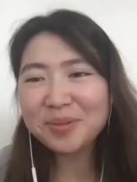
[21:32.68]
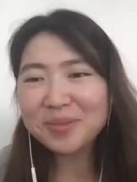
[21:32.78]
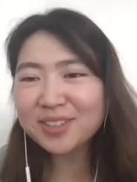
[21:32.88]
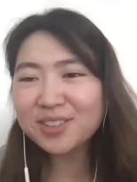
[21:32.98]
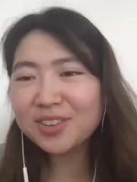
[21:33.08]

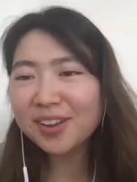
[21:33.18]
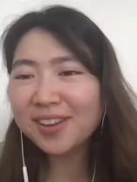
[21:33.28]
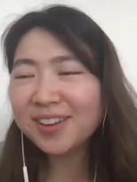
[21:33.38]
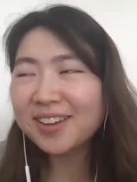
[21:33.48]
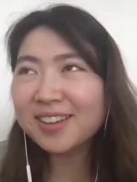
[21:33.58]
much.
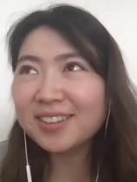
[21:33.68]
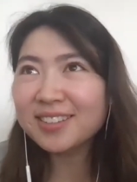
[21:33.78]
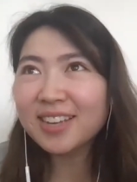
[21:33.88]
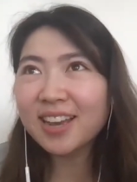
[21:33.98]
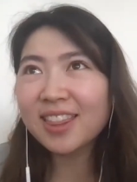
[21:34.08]

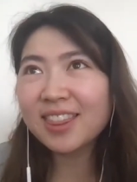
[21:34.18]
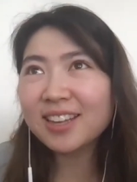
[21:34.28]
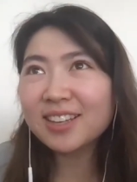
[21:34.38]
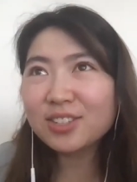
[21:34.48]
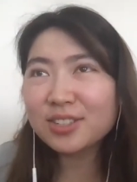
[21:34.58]
And I
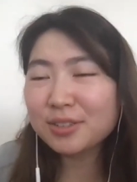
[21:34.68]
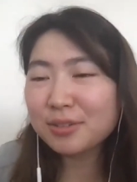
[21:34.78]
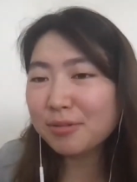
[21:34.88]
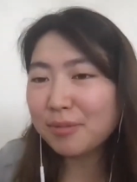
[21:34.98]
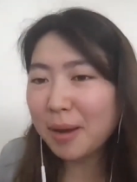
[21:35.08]
think just to
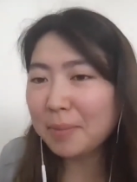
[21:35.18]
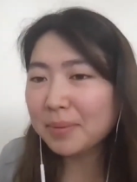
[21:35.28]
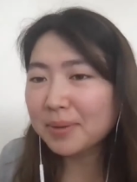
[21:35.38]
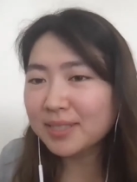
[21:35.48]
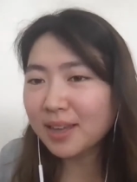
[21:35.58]
wrap
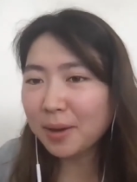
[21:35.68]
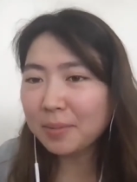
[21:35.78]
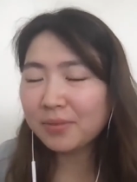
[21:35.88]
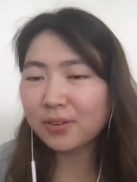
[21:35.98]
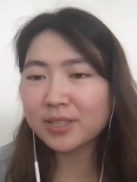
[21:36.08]
us
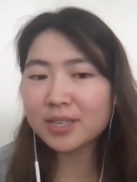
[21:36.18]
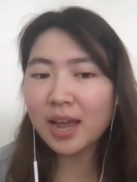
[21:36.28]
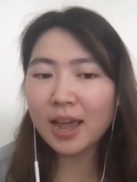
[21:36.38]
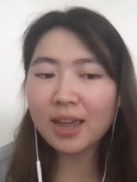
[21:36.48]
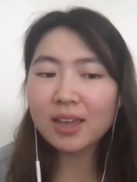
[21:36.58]
up for
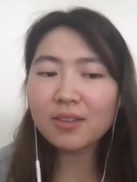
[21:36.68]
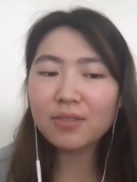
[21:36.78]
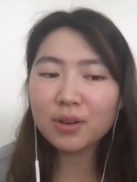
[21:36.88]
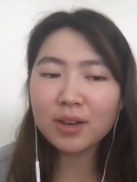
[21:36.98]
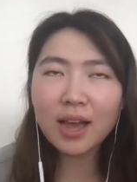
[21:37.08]
today,
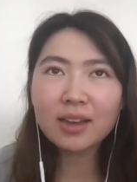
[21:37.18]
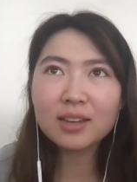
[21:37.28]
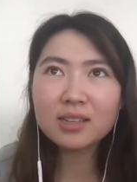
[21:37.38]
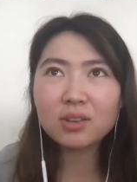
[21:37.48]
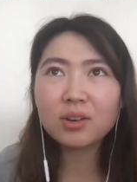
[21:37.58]
if you could
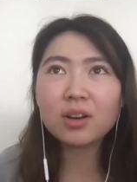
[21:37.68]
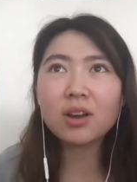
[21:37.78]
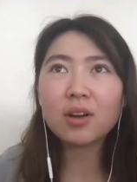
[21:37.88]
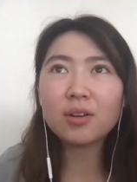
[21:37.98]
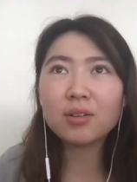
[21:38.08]
end us on a
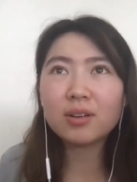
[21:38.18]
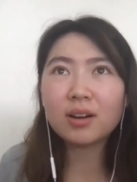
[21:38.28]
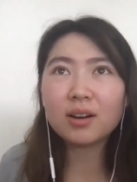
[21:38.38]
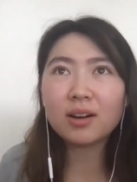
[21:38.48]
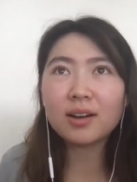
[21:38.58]
note
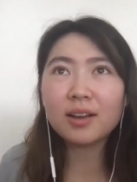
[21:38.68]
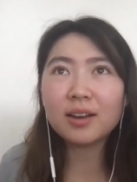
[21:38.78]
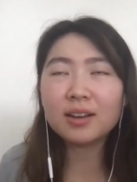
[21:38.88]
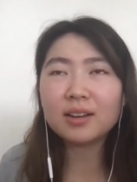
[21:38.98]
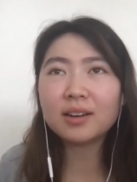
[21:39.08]

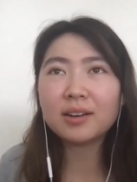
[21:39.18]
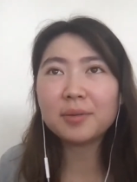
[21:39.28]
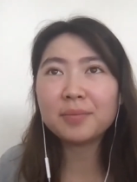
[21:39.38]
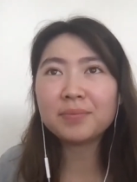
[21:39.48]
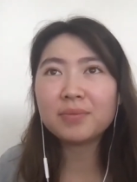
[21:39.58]
on,
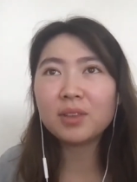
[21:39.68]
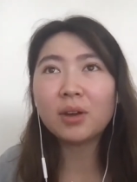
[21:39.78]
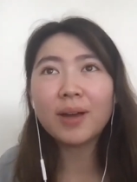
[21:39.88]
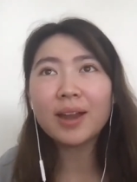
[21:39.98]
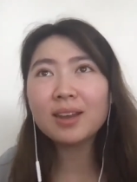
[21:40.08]
um, you
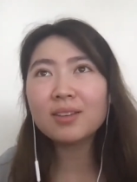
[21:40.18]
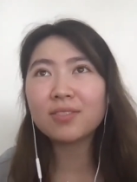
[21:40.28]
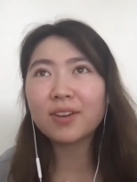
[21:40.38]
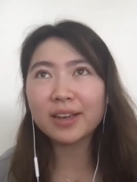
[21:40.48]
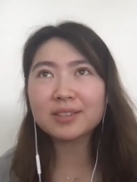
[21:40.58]
know, any
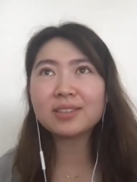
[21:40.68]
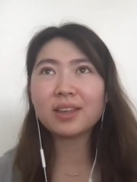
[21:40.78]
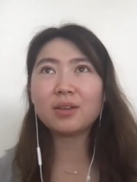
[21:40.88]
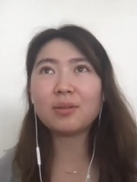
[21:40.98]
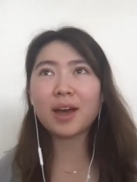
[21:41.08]
advice
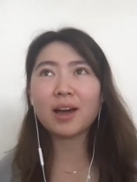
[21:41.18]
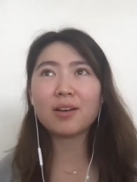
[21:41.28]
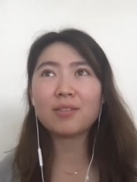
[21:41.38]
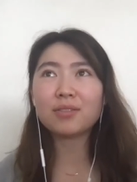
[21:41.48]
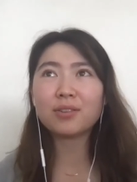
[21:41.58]
that you'd
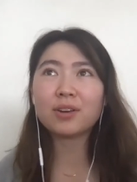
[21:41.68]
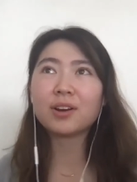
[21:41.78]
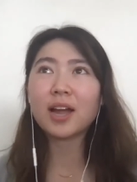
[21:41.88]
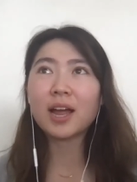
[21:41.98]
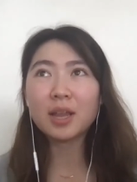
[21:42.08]
have
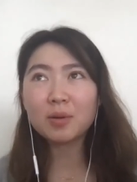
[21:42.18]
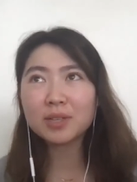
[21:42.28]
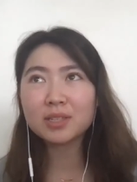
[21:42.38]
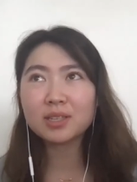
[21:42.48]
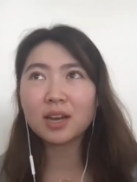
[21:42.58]
for
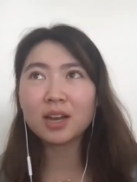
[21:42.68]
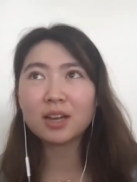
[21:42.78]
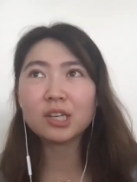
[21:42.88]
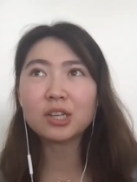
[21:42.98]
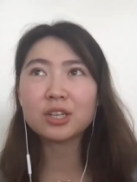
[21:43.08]
anyone sitting
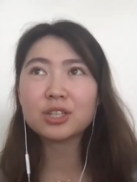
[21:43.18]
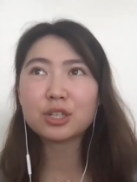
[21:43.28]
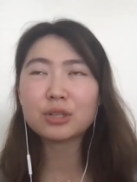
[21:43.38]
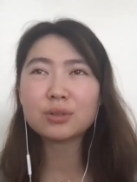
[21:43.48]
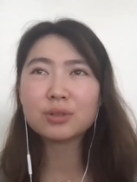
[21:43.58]
in your
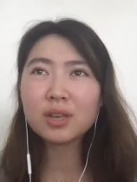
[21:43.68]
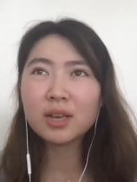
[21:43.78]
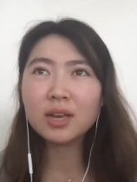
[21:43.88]
shoes